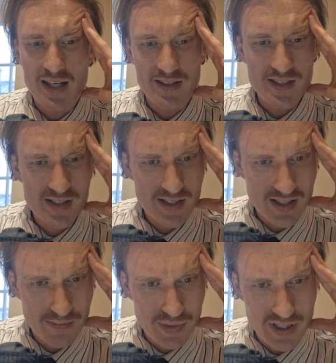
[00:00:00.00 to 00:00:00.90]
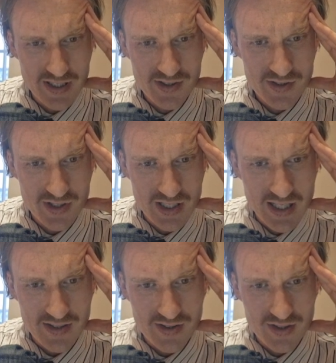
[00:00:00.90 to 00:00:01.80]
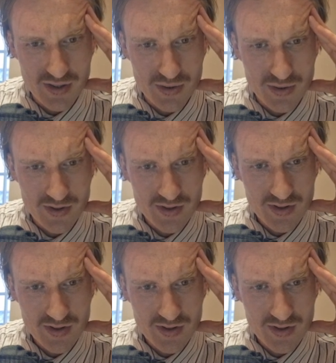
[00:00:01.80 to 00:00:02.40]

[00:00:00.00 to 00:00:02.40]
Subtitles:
in this pedestrianized zone,